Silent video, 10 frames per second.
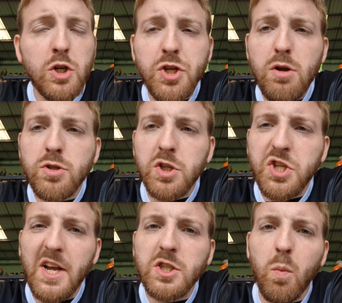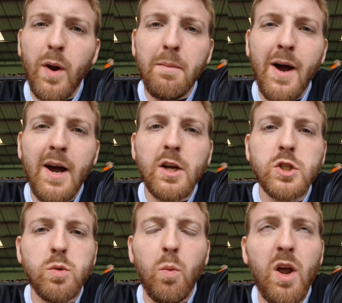Jones and Six and wing
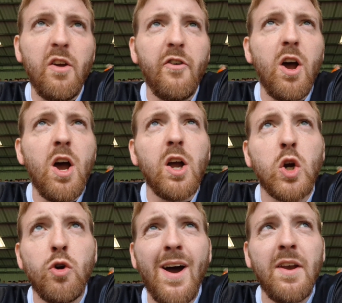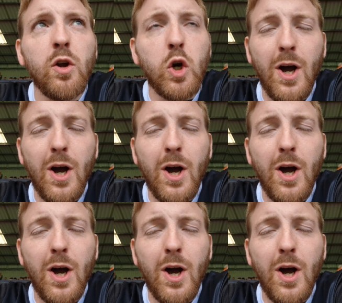backs with Grant,